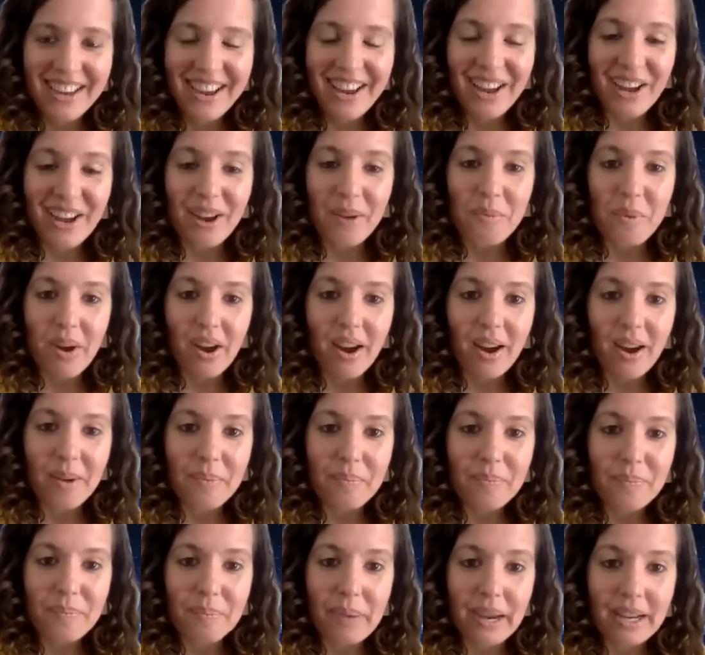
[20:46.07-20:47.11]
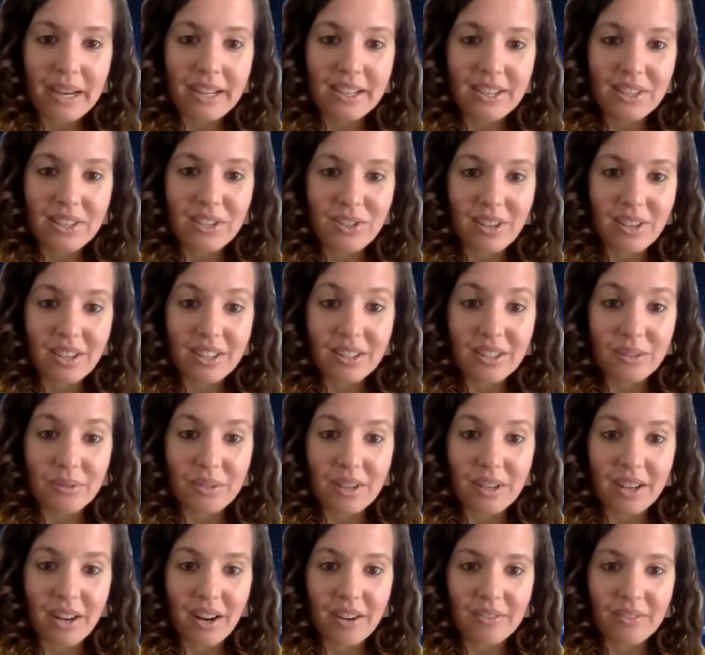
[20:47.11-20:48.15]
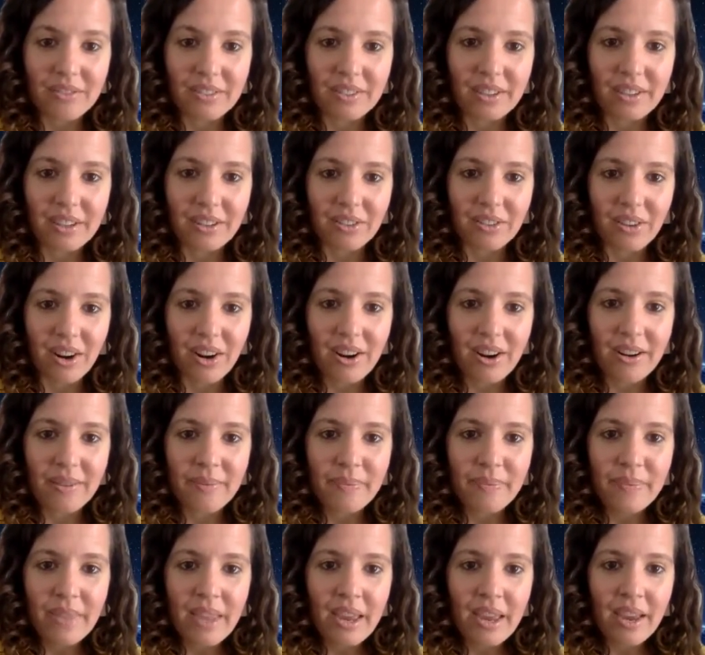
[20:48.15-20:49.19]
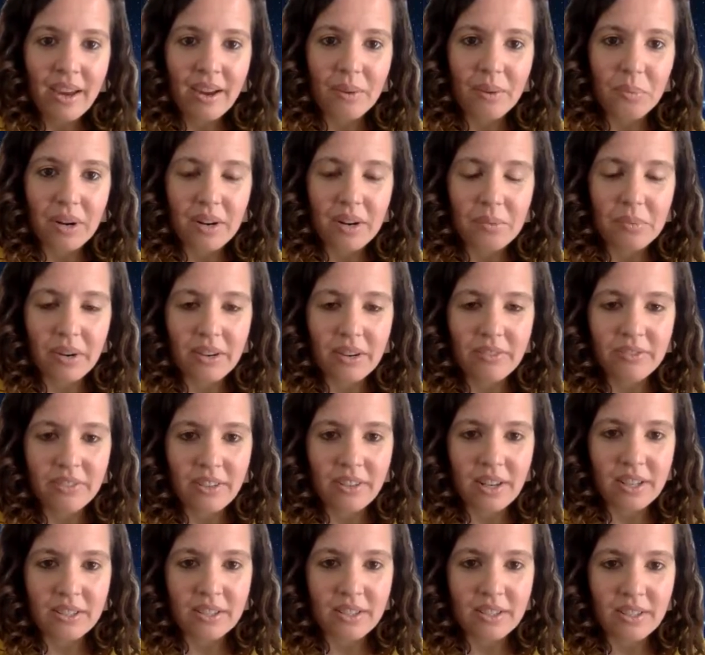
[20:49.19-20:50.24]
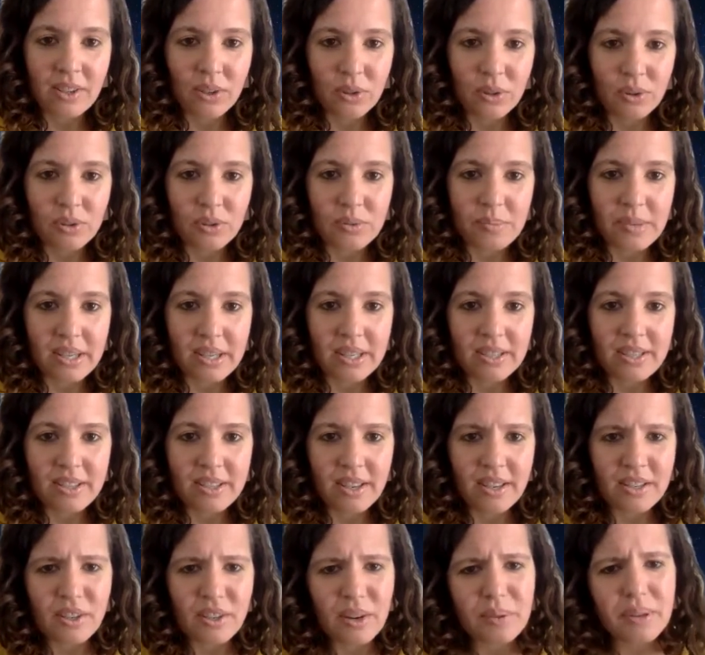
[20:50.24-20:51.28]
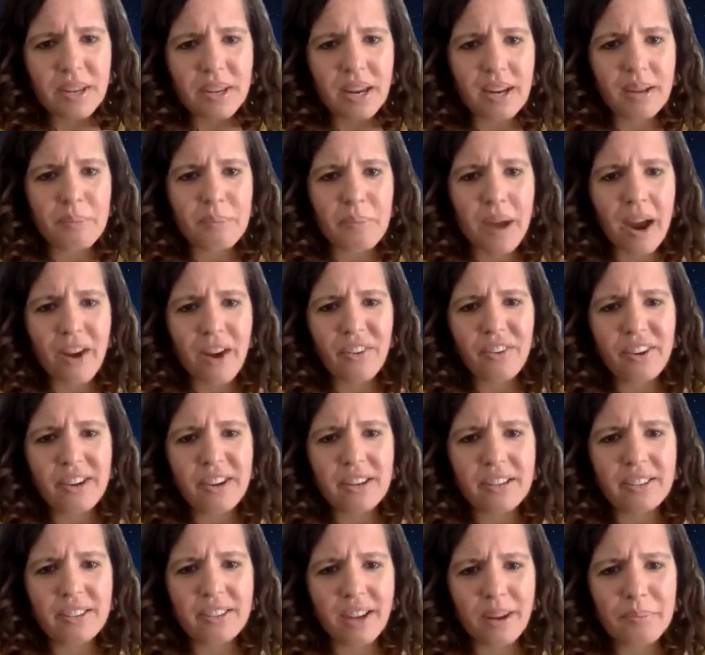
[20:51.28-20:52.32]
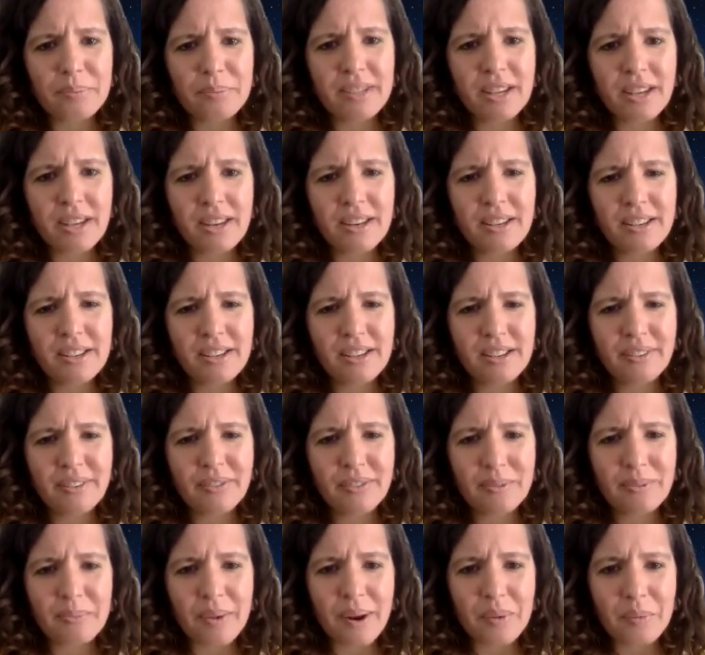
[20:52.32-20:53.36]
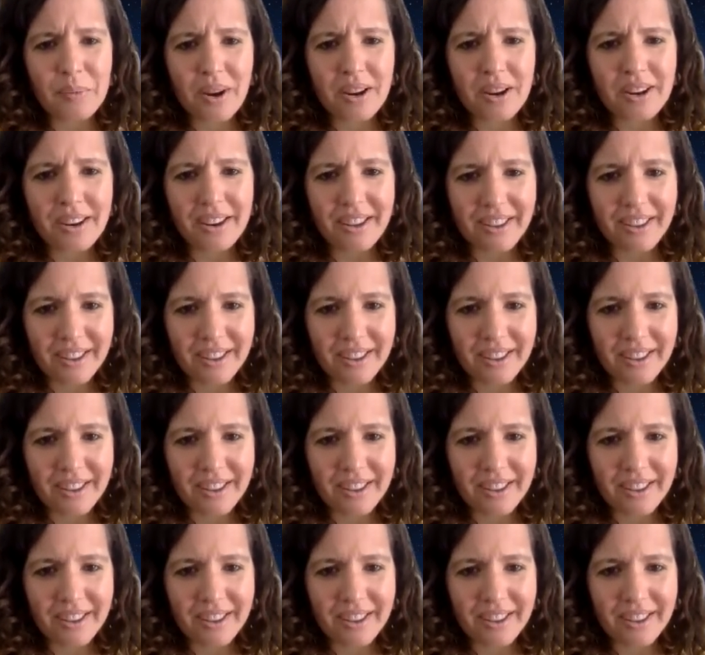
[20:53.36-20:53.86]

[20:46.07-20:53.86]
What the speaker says: I'm back in Australia recovering, right? And one of my friends calls me and says, "I'm getting married. Come to India for my wedding."